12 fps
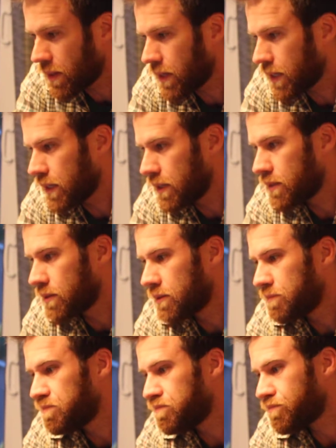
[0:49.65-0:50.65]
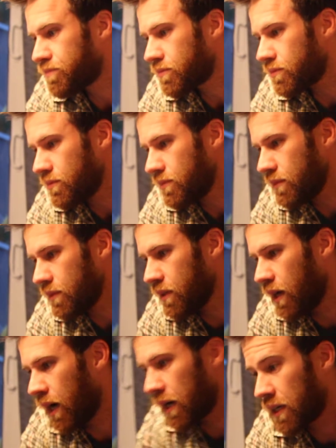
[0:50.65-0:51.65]
thing is
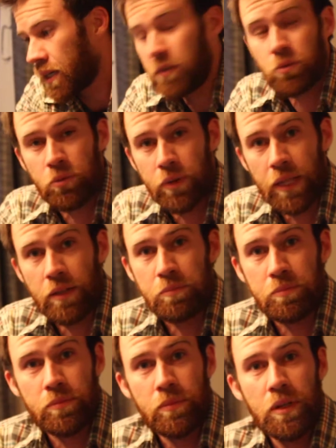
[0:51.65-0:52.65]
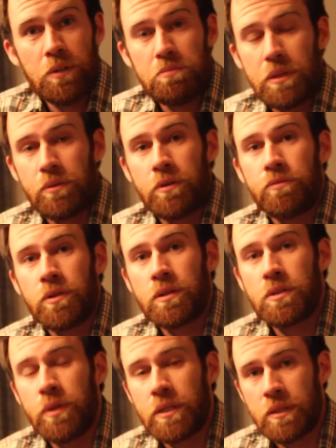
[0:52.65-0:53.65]
kids would rather be referred
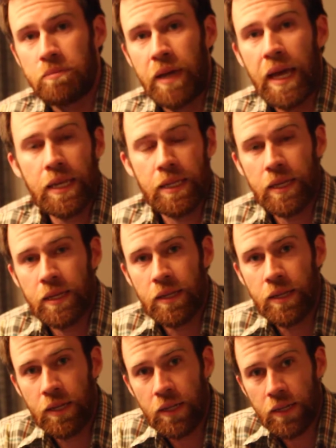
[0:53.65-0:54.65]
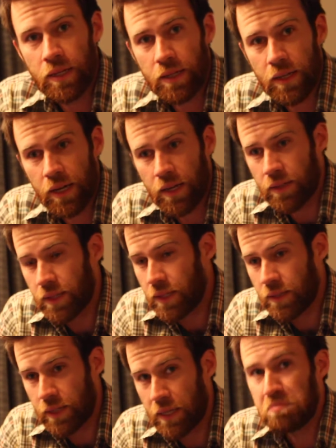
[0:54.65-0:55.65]
to as a bad kid
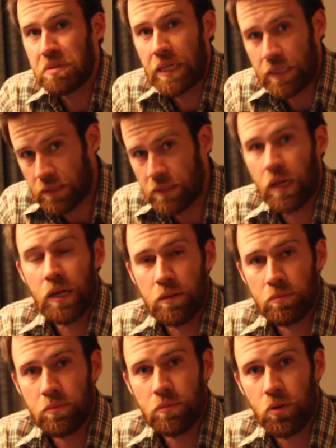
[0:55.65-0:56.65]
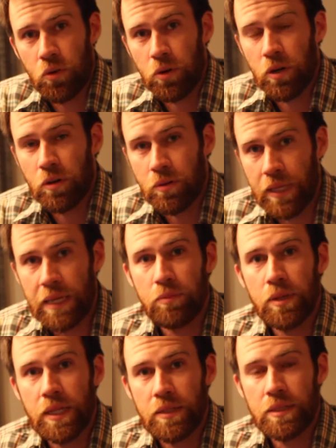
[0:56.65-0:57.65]
than being dumb or
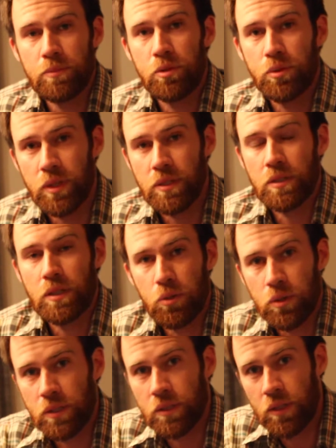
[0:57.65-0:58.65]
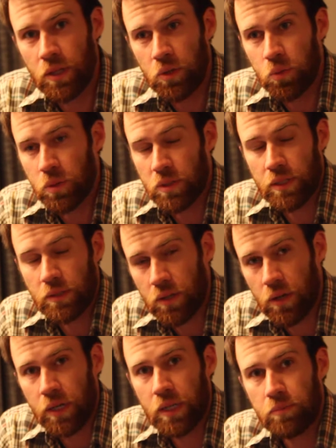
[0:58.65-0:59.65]
labeled as someone who doesn't know what they're
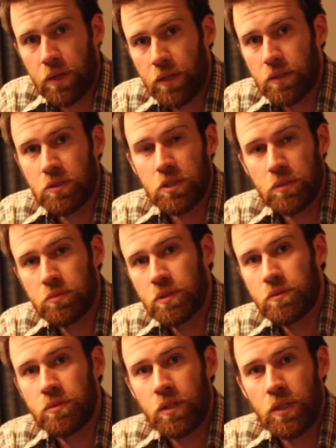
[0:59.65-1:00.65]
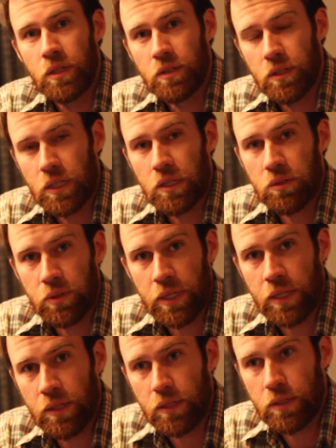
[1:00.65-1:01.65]
talking about in terms of the
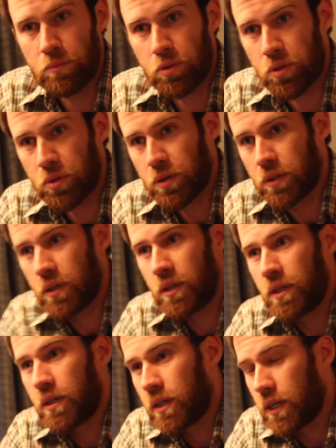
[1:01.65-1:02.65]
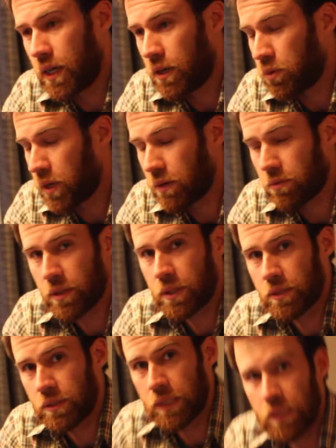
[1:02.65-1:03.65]
curriculum or whatever
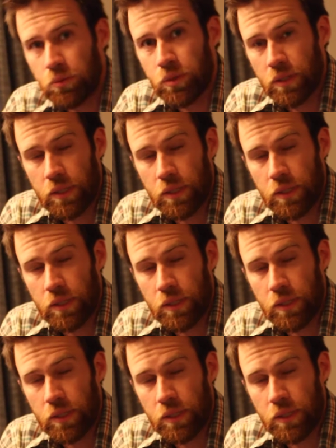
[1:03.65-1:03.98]
they're dealing with